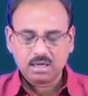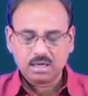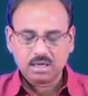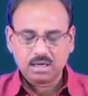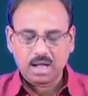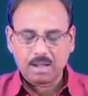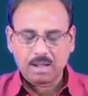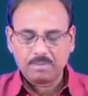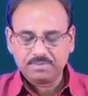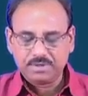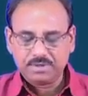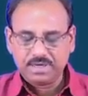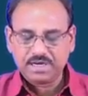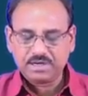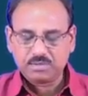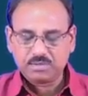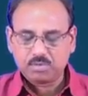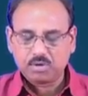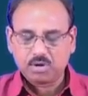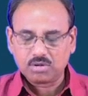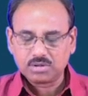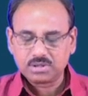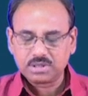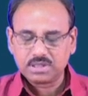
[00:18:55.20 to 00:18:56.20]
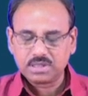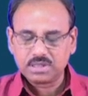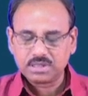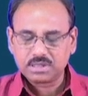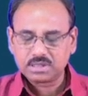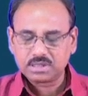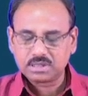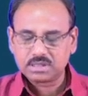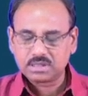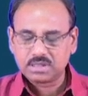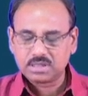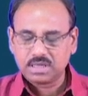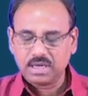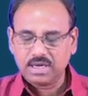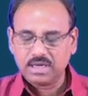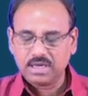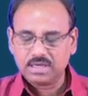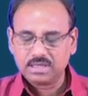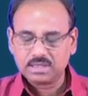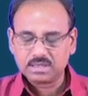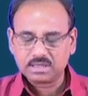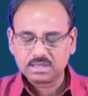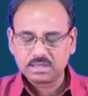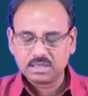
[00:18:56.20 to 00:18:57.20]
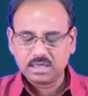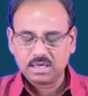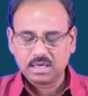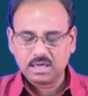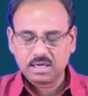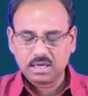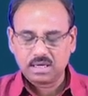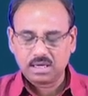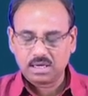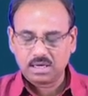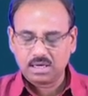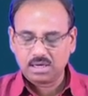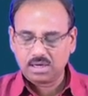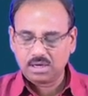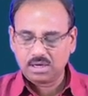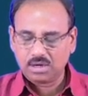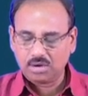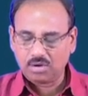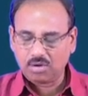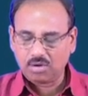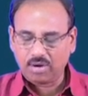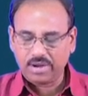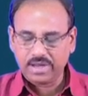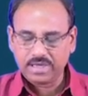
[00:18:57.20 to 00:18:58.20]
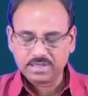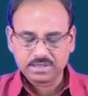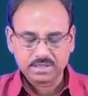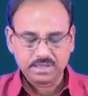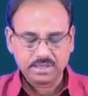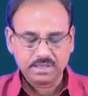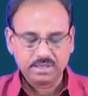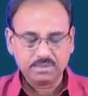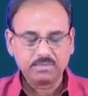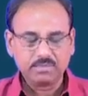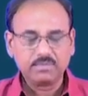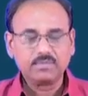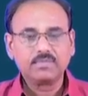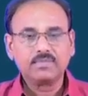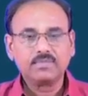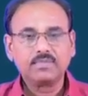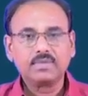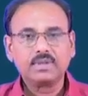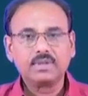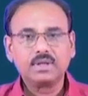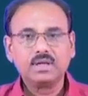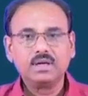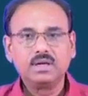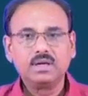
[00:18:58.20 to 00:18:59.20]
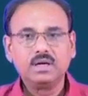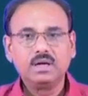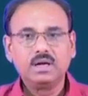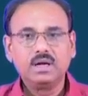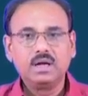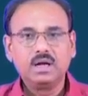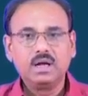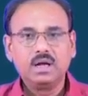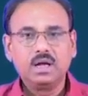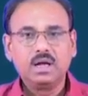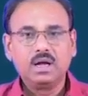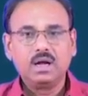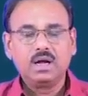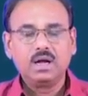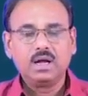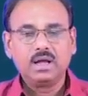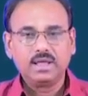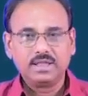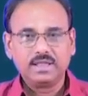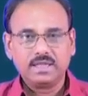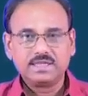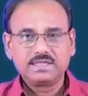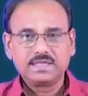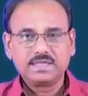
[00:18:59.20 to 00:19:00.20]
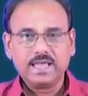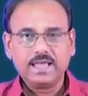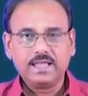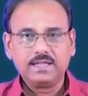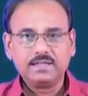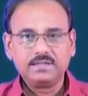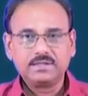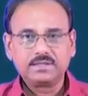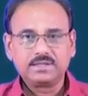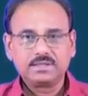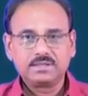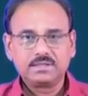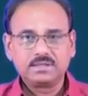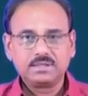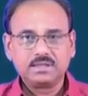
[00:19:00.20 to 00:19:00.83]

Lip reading: update process is noisy, in the sense